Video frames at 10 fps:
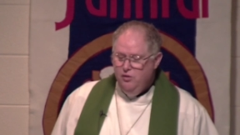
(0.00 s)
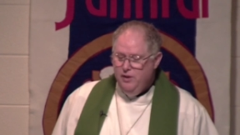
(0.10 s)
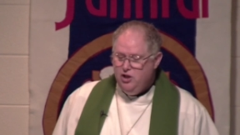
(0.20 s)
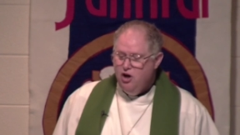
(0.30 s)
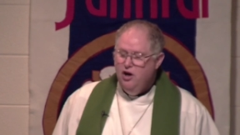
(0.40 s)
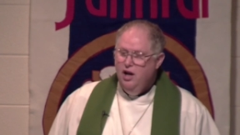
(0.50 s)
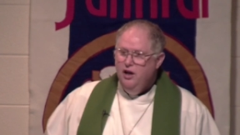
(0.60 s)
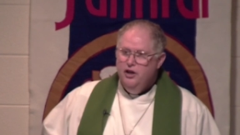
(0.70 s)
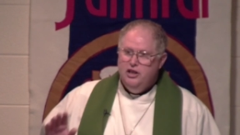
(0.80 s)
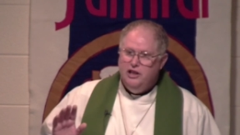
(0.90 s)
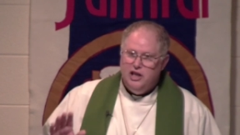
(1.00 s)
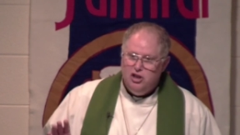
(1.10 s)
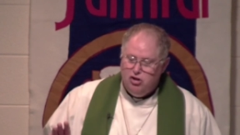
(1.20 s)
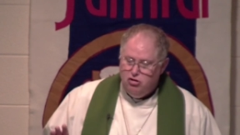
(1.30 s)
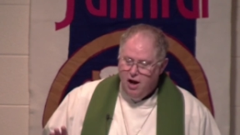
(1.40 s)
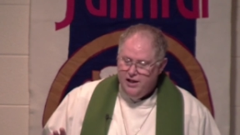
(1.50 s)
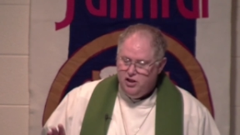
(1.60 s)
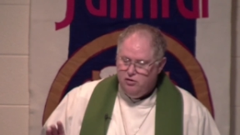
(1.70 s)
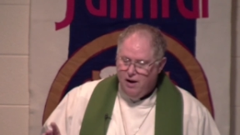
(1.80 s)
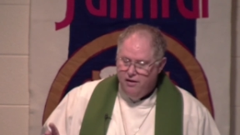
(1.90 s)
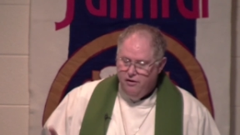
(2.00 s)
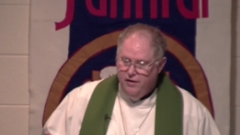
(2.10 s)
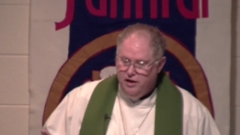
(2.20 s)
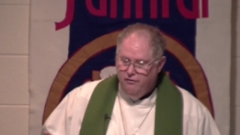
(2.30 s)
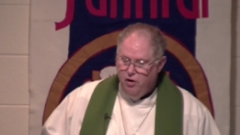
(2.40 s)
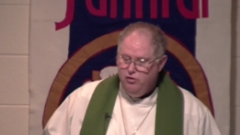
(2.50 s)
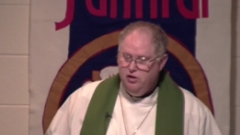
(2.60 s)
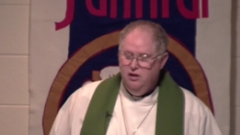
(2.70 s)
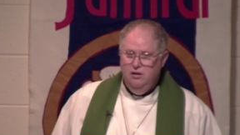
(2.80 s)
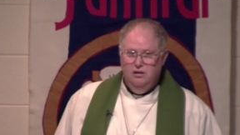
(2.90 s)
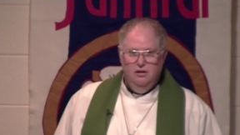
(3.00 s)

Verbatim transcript: we turn to distrust rather than devotion.